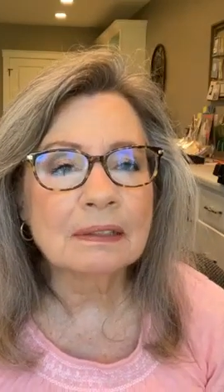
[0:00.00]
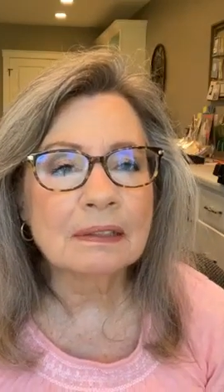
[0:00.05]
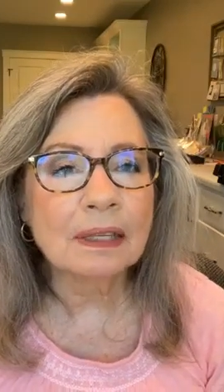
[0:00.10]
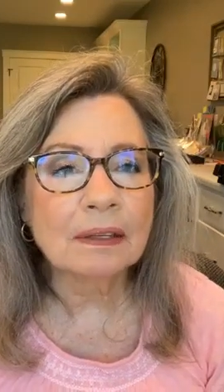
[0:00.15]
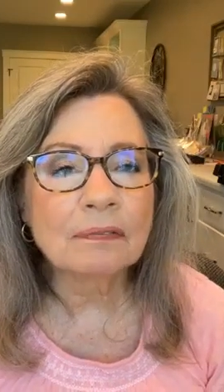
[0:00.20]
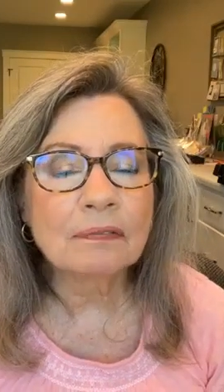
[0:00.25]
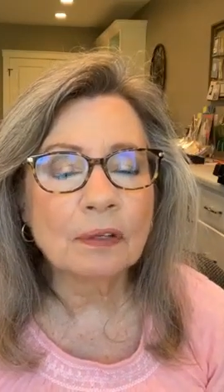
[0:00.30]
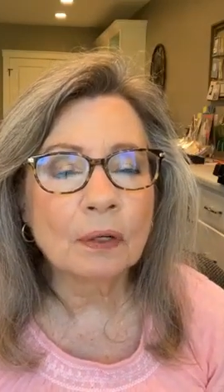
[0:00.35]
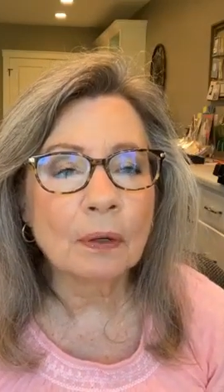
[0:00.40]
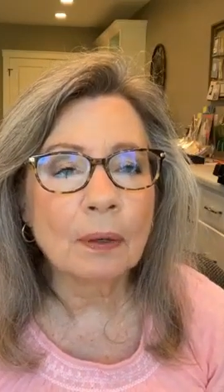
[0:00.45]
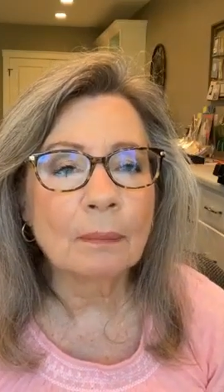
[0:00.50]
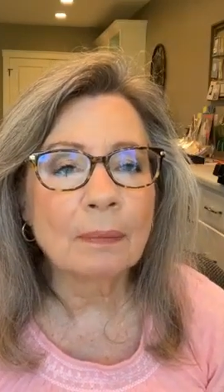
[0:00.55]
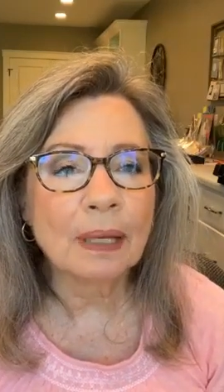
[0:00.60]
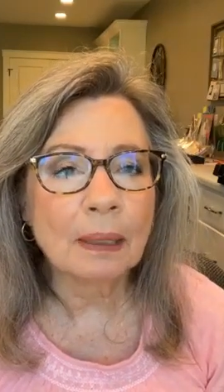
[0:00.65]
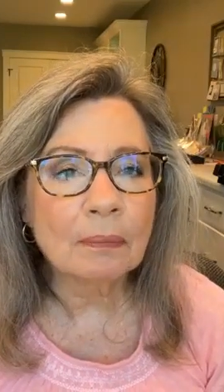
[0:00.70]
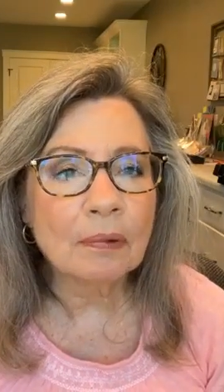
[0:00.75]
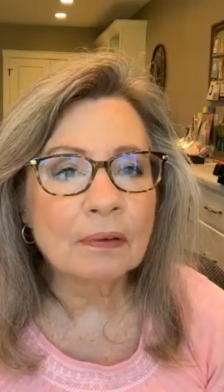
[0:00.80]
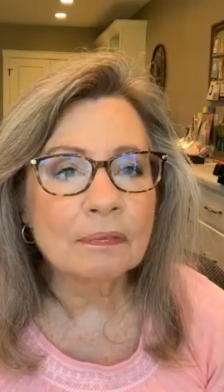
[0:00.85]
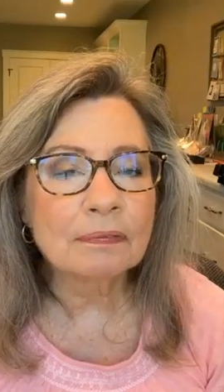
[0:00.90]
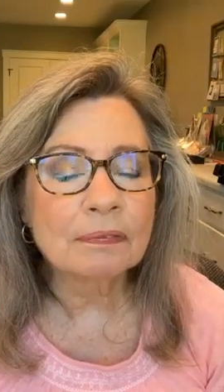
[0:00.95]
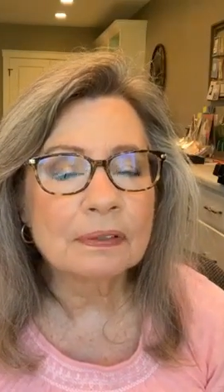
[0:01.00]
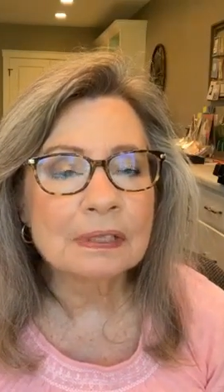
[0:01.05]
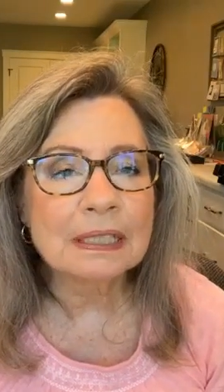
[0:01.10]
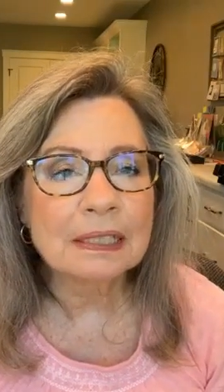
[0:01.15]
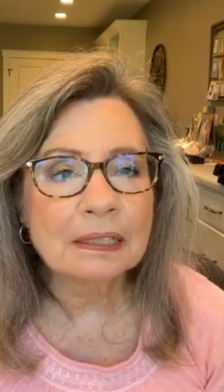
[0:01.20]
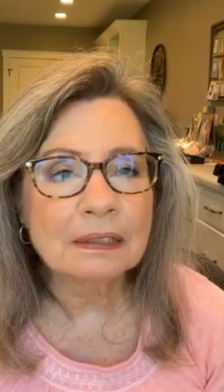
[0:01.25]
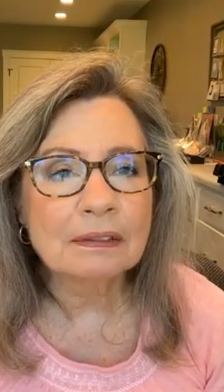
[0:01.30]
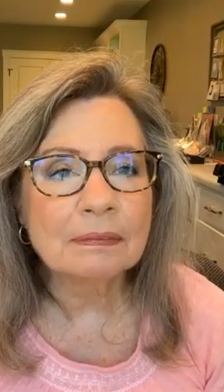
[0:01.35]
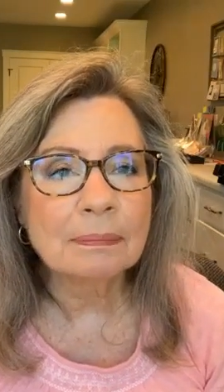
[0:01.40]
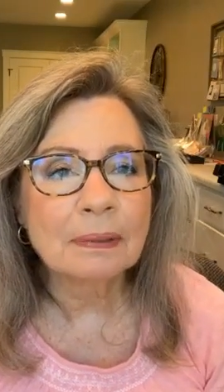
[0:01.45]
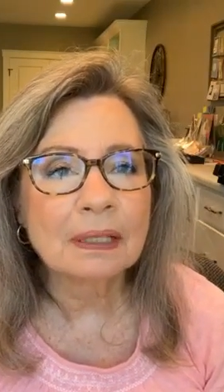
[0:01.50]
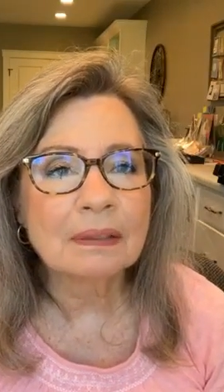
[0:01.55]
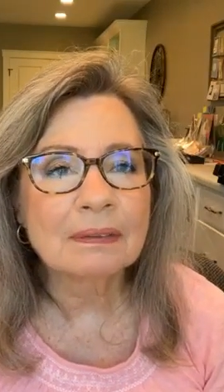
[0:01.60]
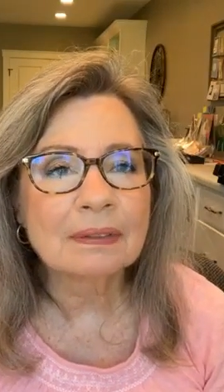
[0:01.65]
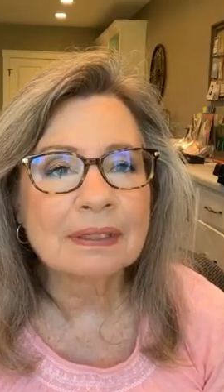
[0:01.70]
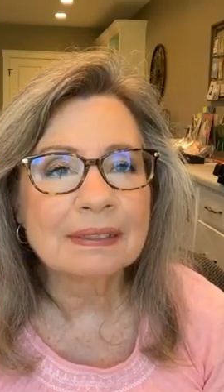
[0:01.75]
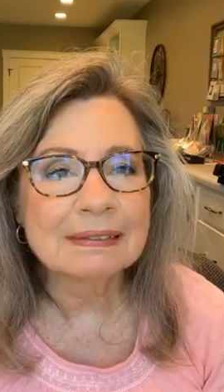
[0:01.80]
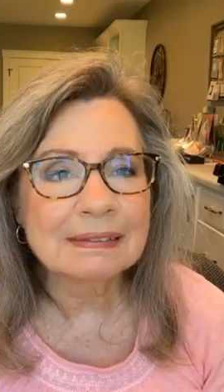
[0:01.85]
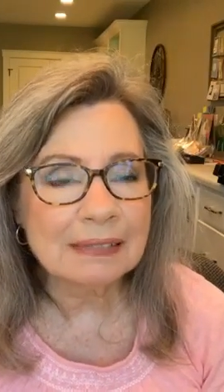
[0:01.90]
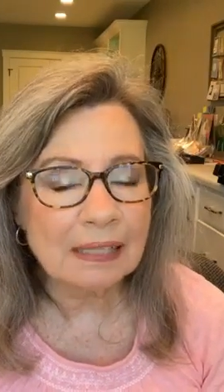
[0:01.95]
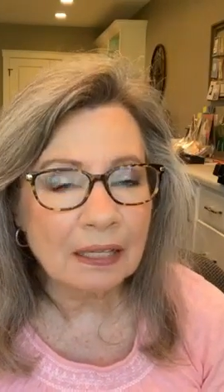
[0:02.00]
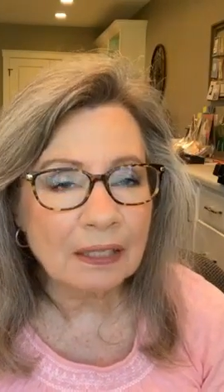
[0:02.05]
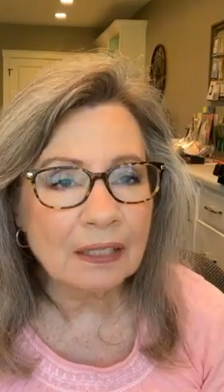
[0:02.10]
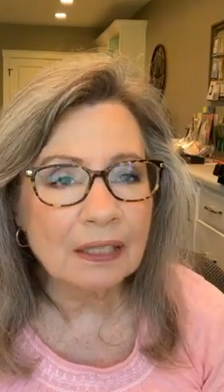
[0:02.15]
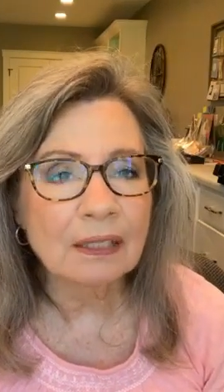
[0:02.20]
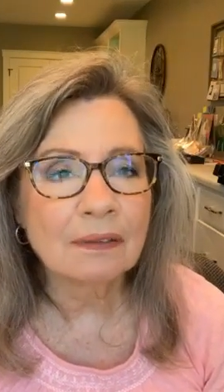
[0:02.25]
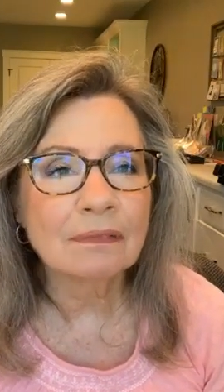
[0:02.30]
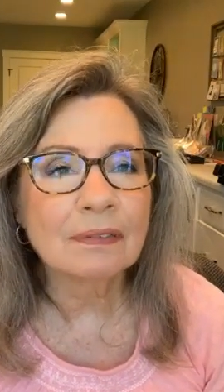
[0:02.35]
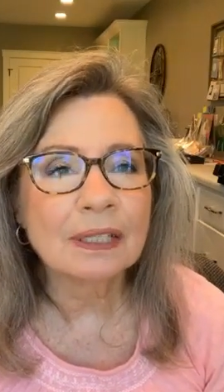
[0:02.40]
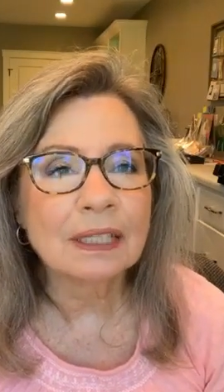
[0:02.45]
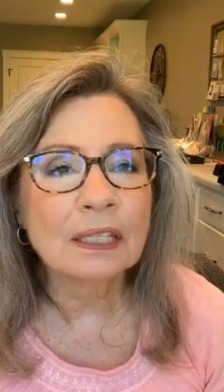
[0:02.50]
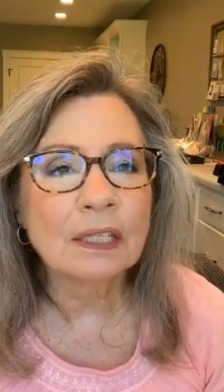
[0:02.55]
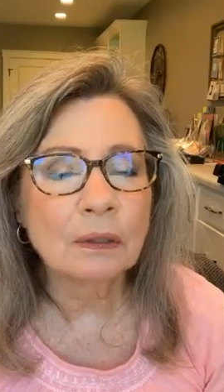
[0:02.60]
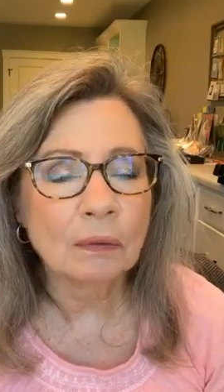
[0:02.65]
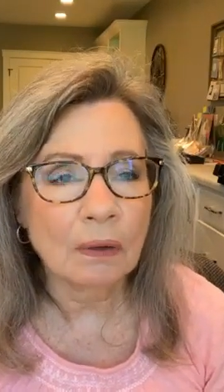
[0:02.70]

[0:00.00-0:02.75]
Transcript: if you're a member for 6 months consecutively,